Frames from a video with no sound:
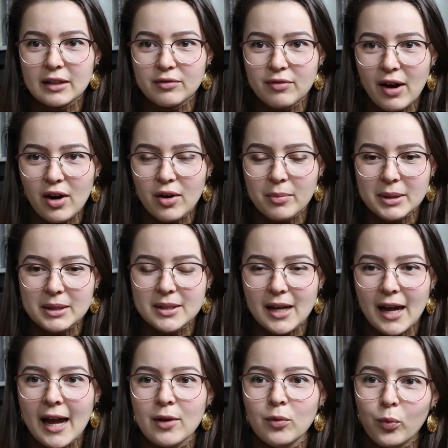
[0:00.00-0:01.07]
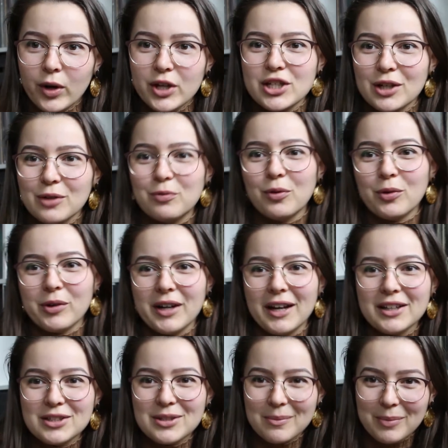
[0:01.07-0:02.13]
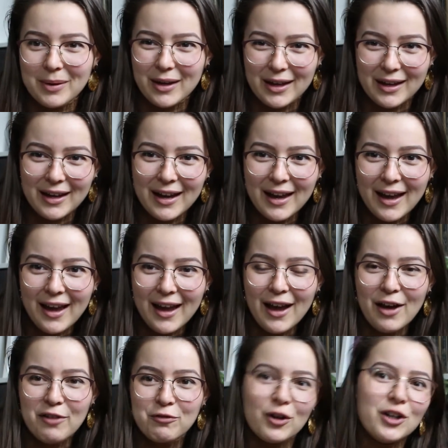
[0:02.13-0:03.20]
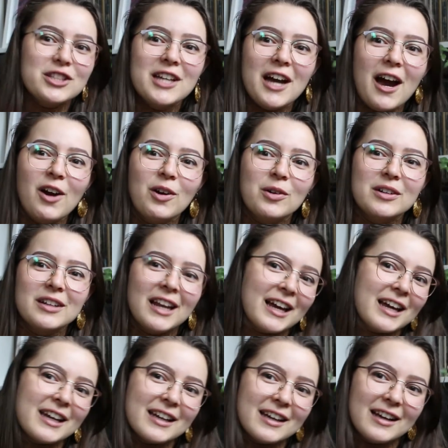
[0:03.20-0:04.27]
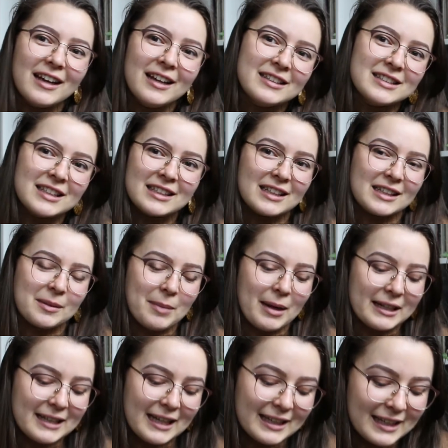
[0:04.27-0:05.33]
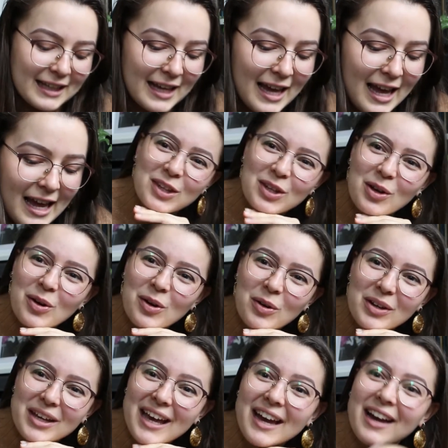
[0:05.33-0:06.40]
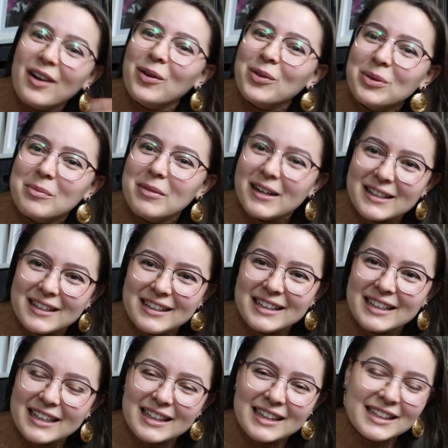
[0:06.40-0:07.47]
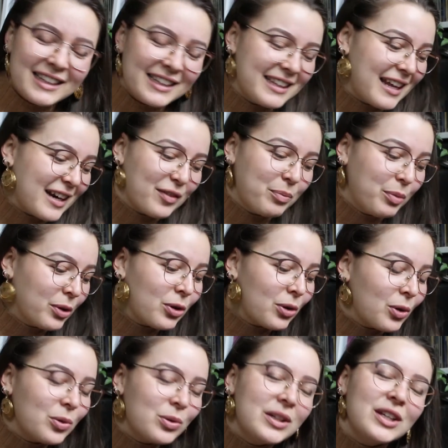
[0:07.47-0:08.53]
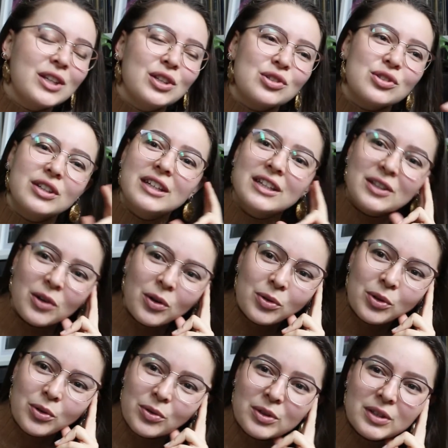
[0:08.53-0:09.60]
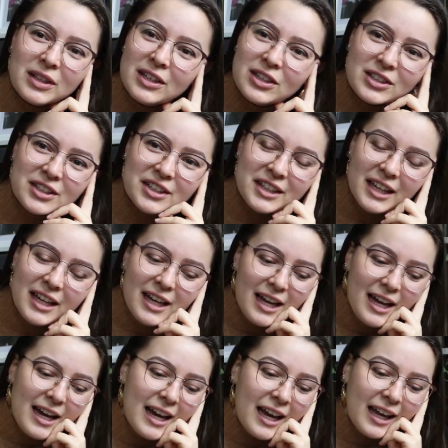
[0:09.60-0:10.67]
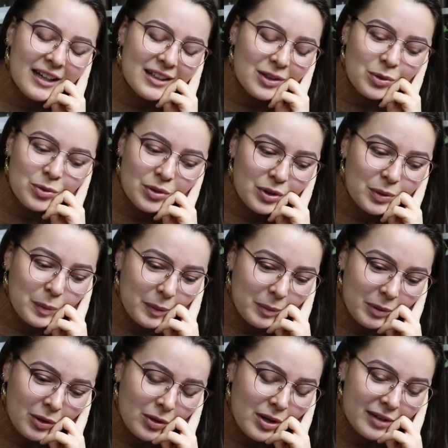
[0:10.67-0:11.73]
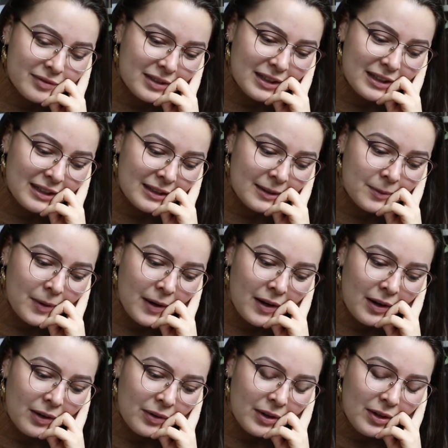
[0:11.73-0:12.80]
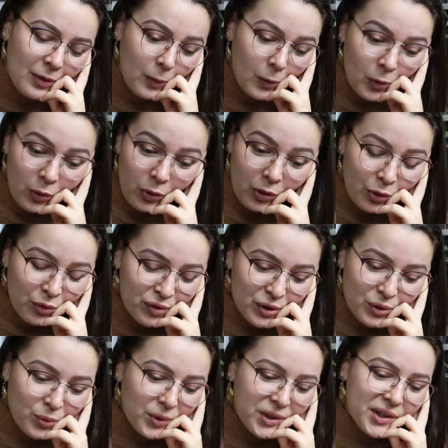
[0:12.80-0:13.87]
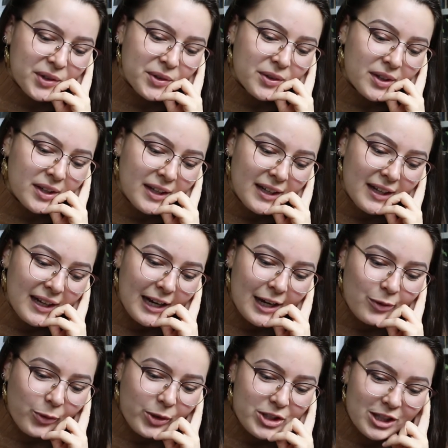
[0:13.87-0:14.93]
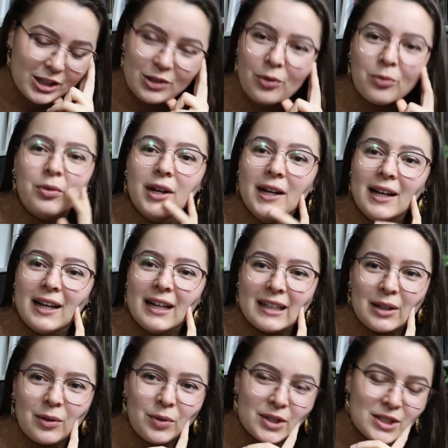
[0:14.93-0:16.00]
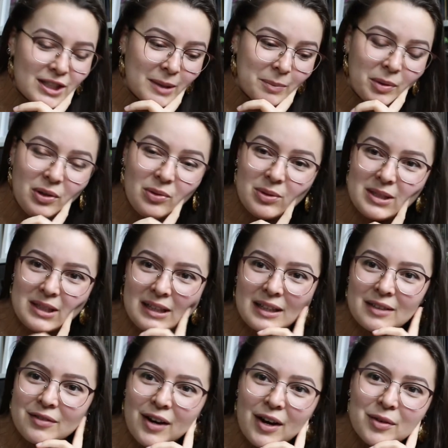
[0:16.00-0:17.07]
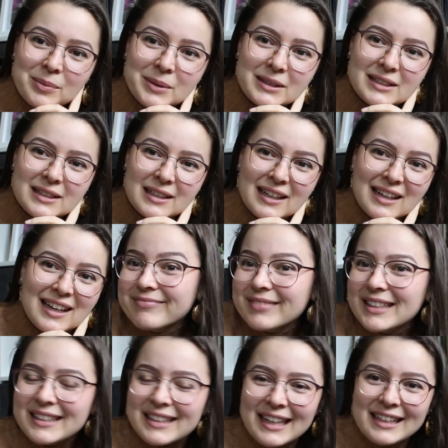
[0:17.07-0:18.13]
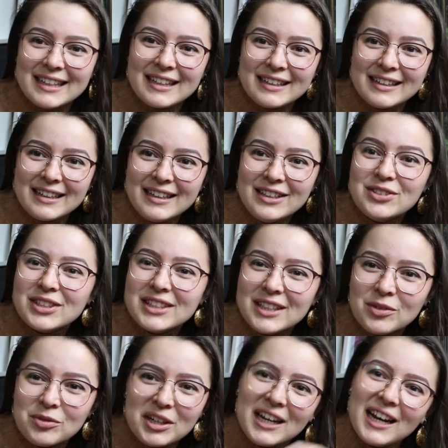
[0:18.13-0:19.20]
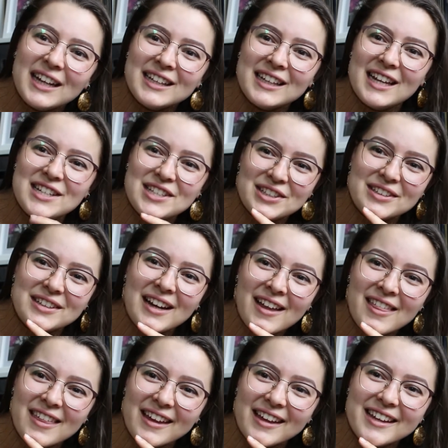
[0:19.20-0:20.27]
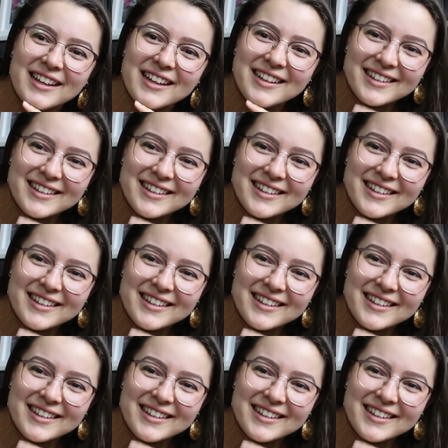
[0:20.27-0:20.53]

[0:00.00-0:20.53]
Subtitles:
environment and wishing for it to be fertile. Like, it just doesn't make sense. So yeah, all the Martinitas that I've put on all these trees all those years, and all those people who have done it as well, all over the world, and we just don't realize that we're just polluting the environment. That's an interesting realization, I think.